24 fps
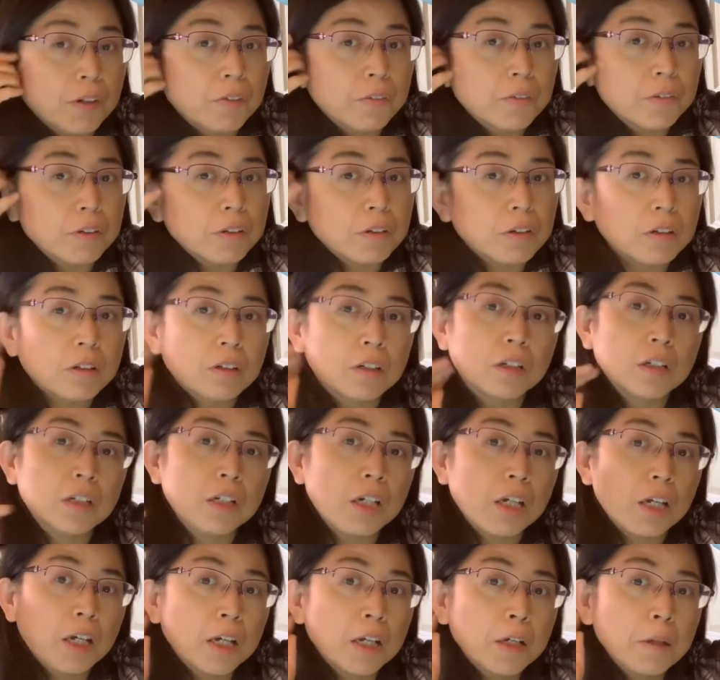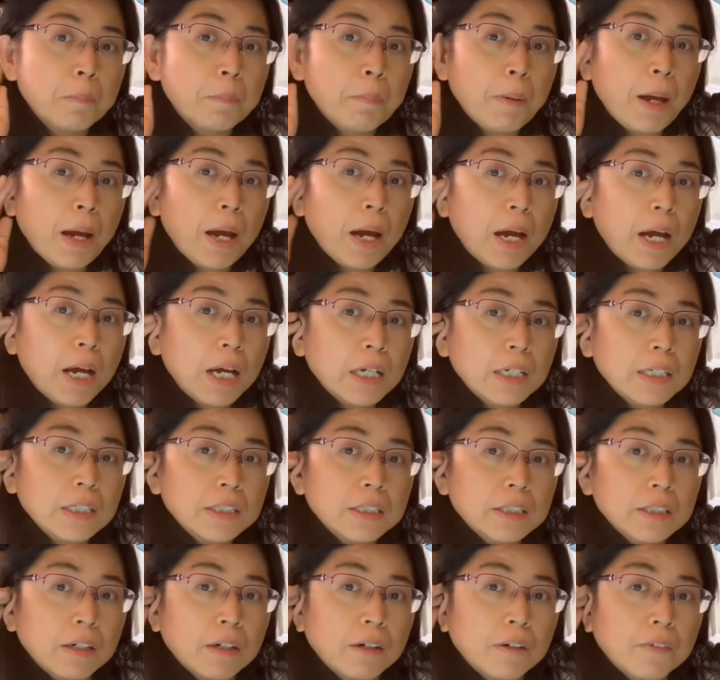of the
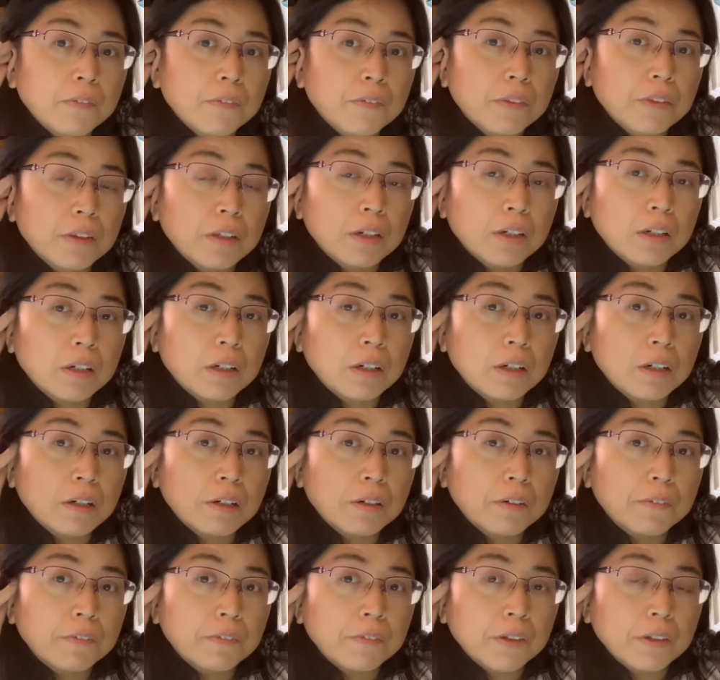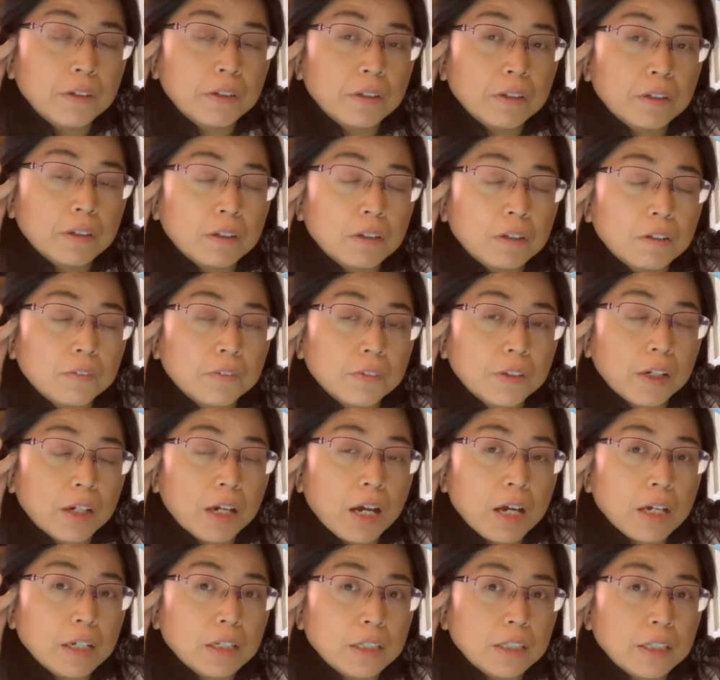apex of the
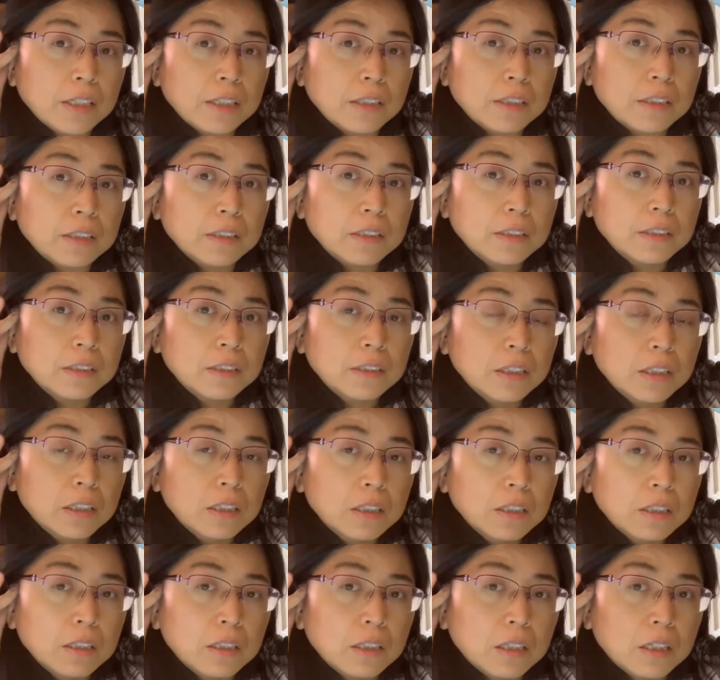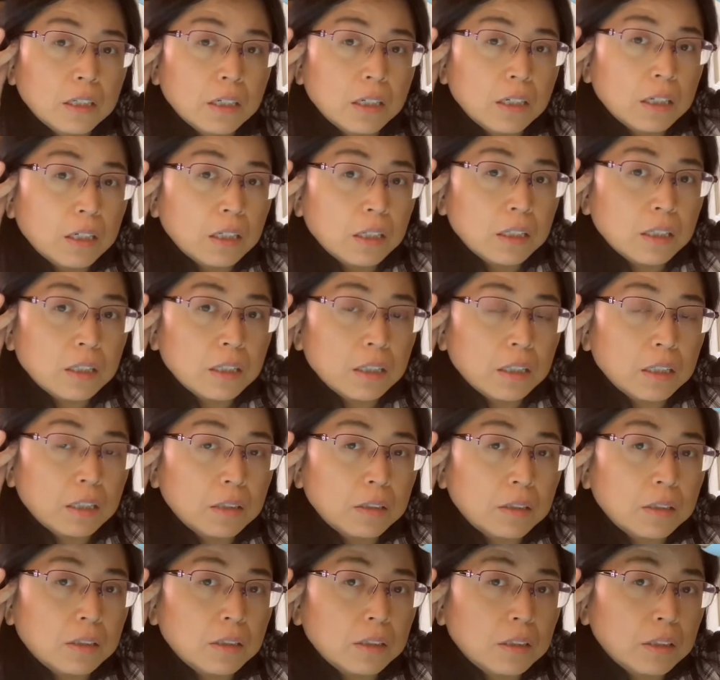ear.
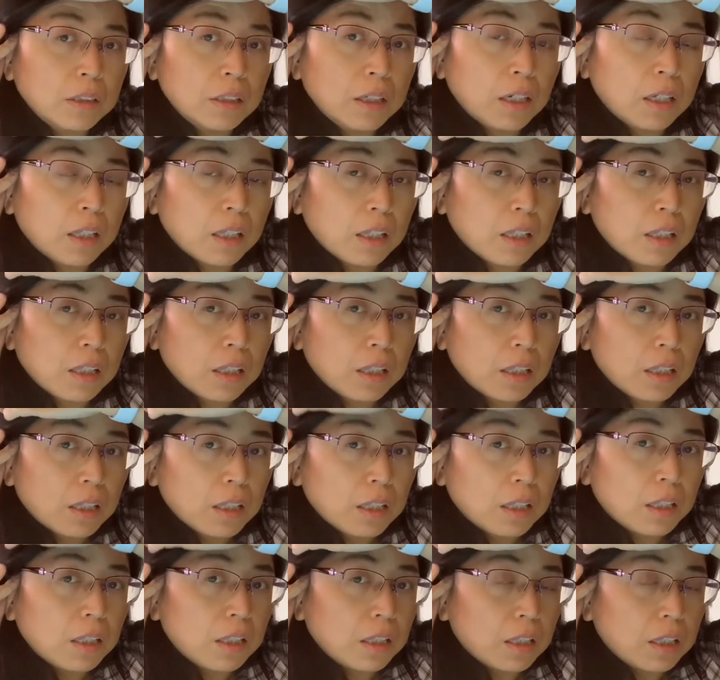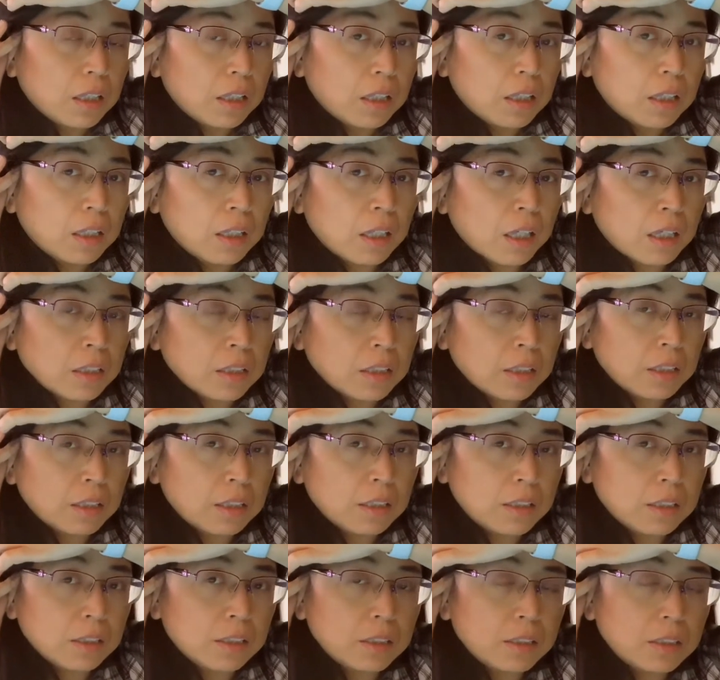Then that's the
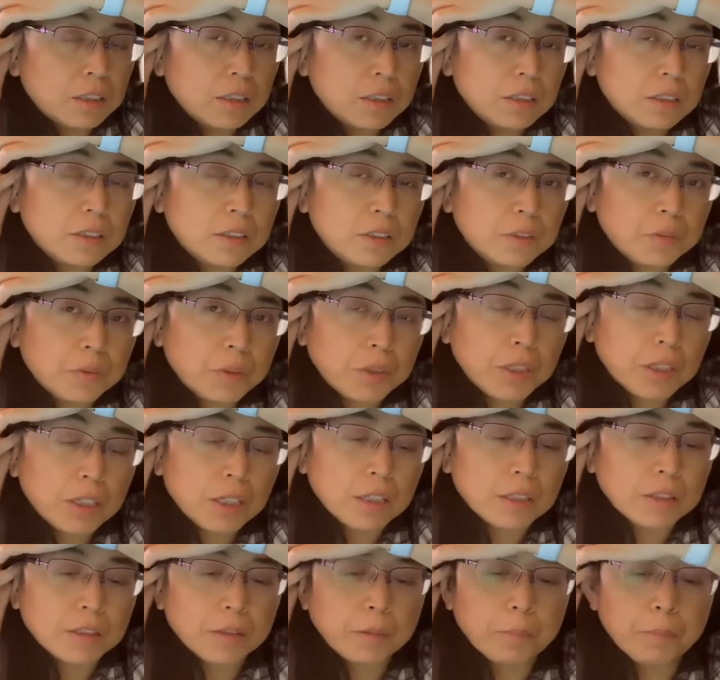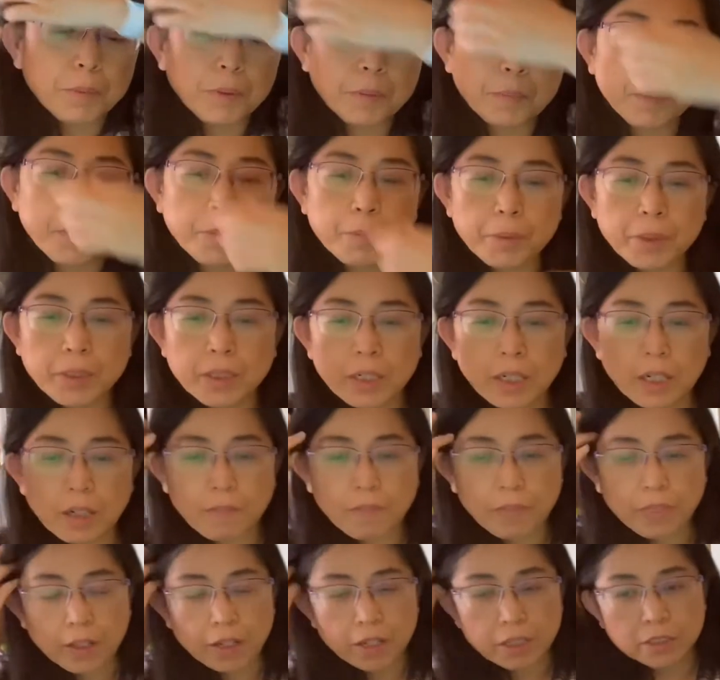3rd string line. Some people may
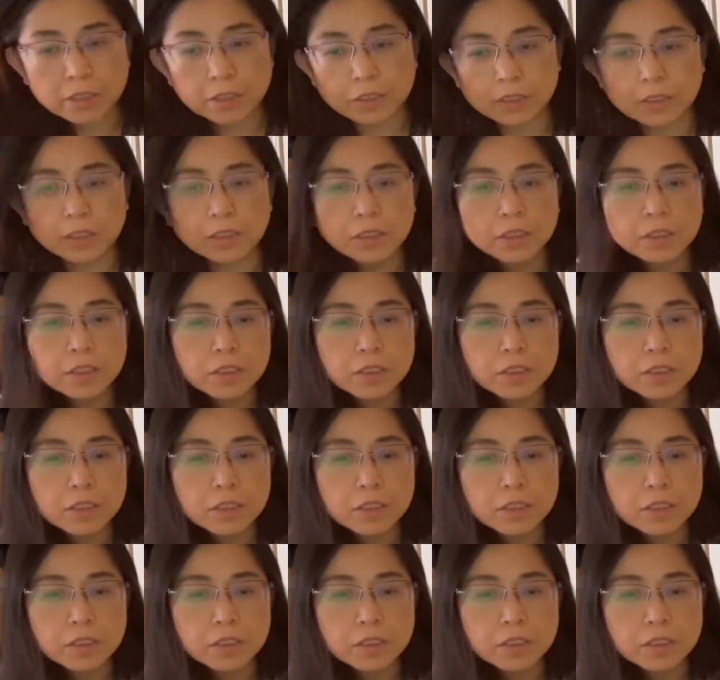have that